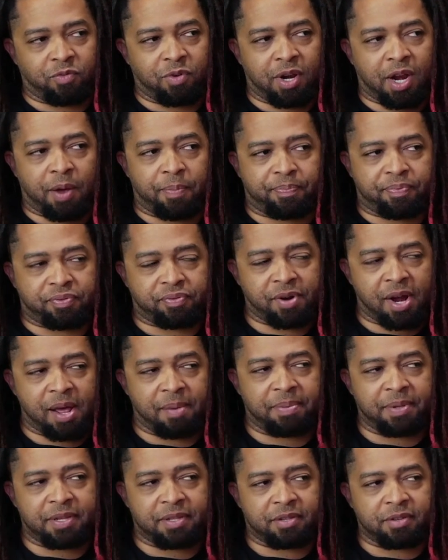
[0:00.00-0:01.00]
What I'll
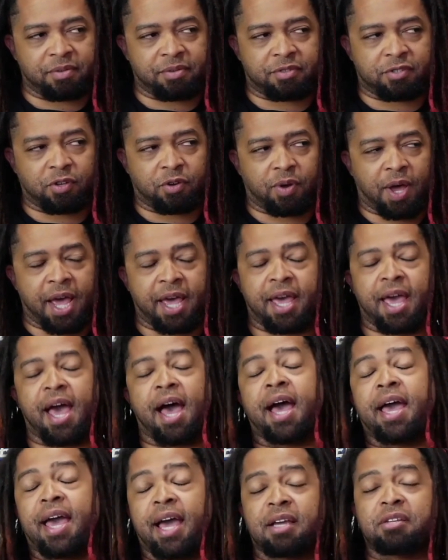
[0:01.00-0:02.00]
probably do, so
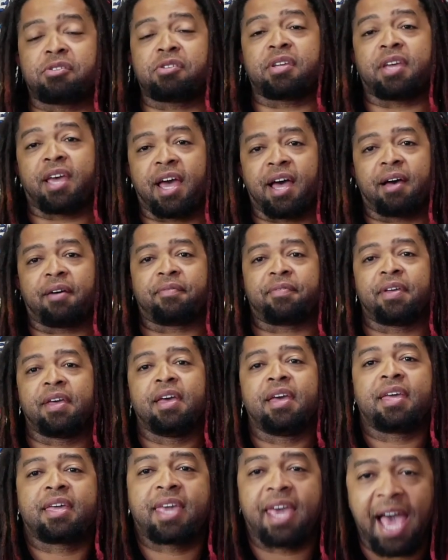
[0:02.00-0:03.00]
I actually have
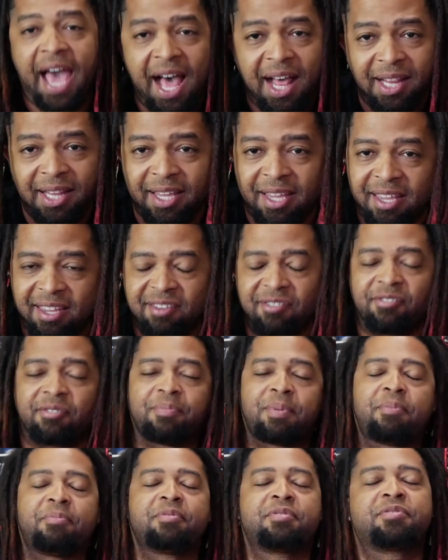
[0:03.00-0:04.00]
Callie, you
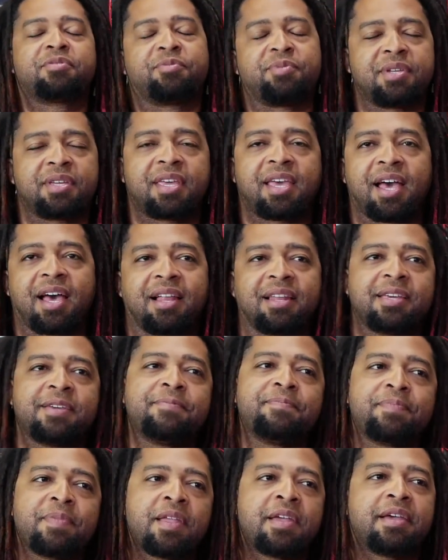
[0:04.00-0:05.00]
remember Sweet Callie,